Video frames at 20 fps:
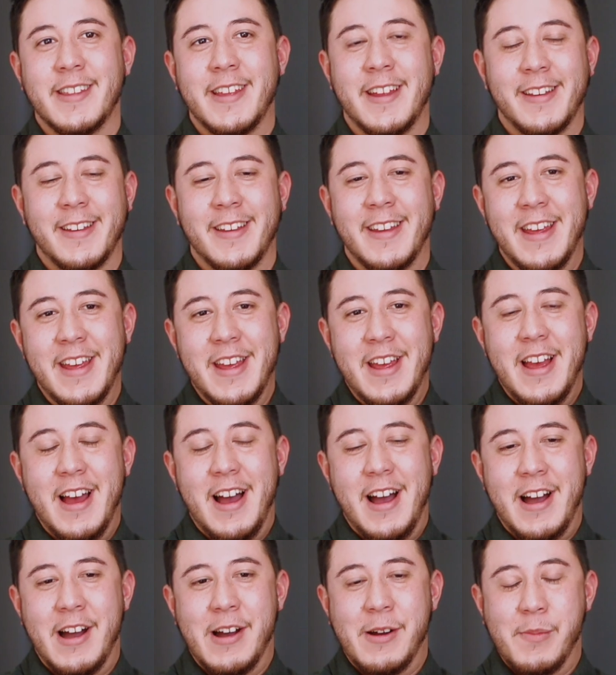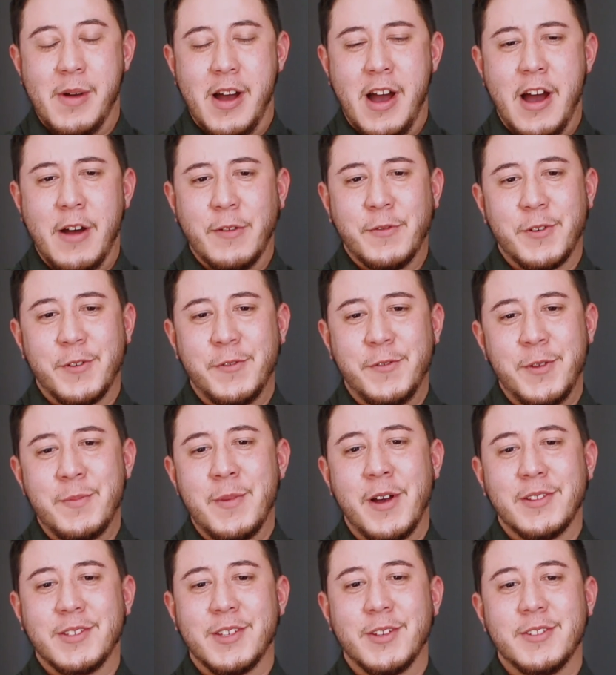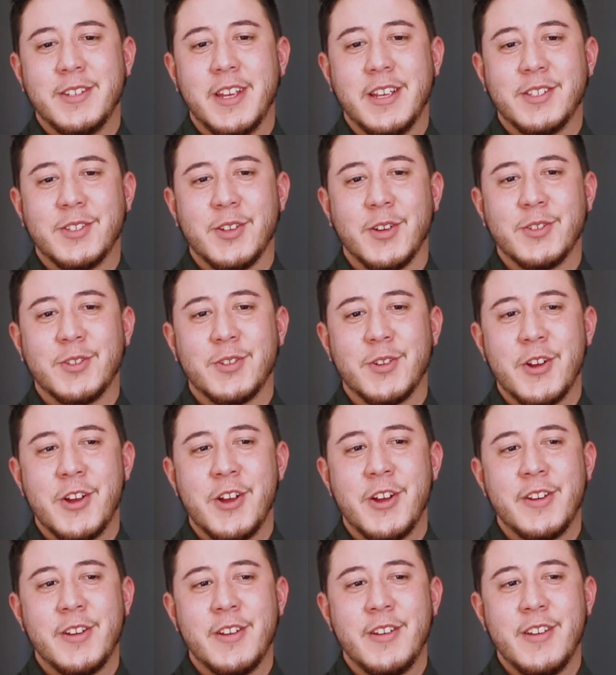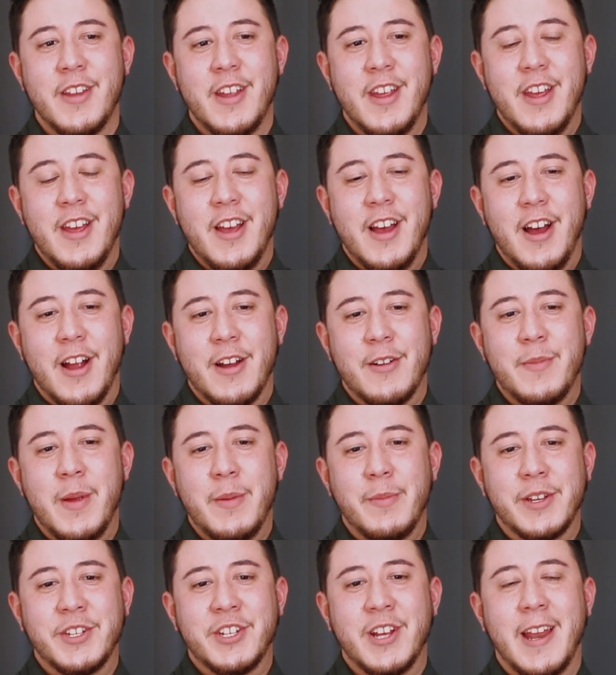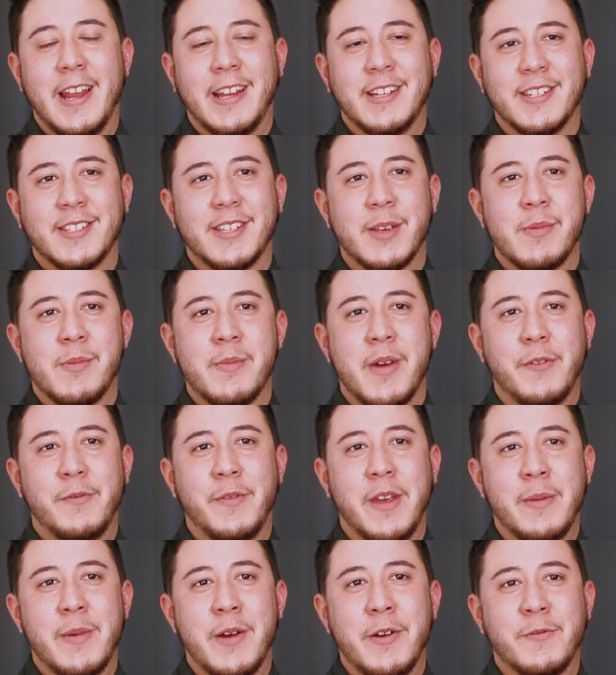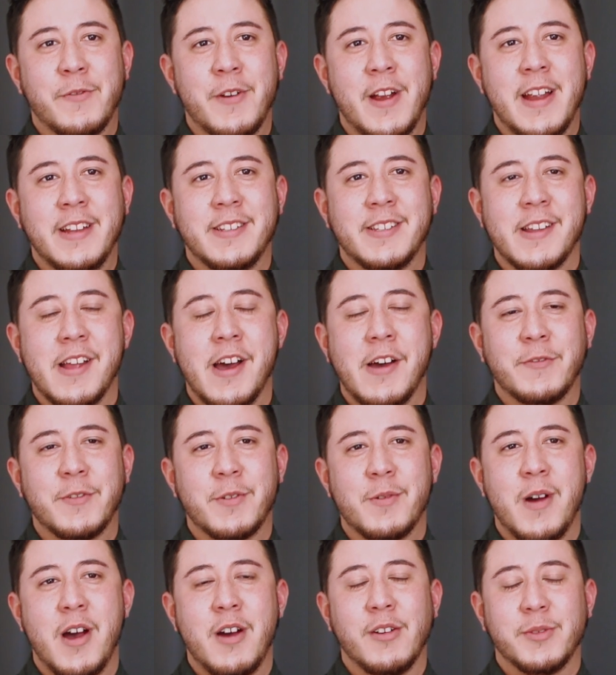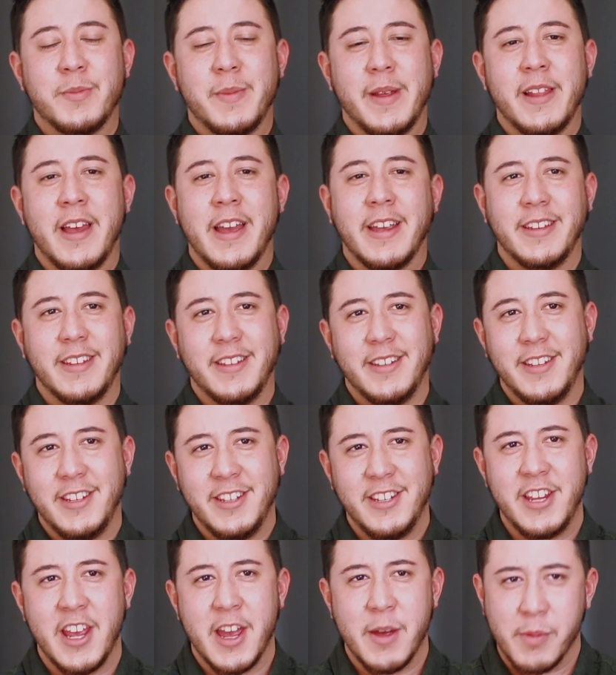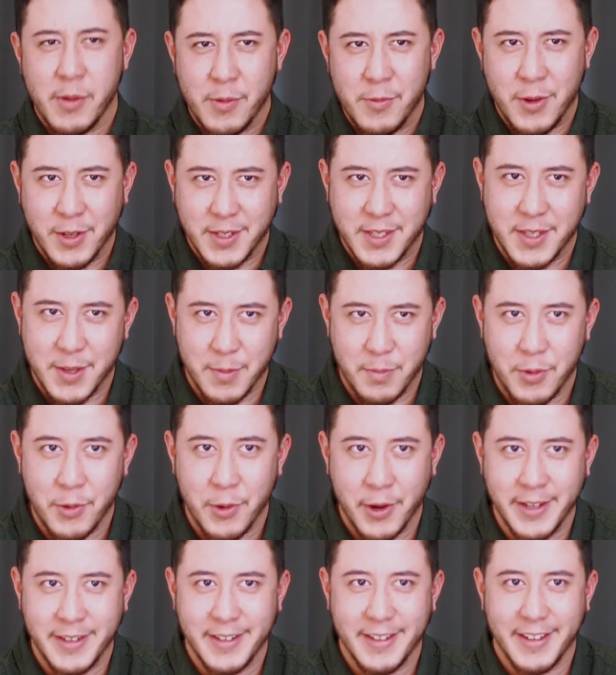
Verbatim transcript: And then um, after a few months on testosterone, I remember chatting to some of my female friends, and after a while, I was be like, yeah, but what's the point?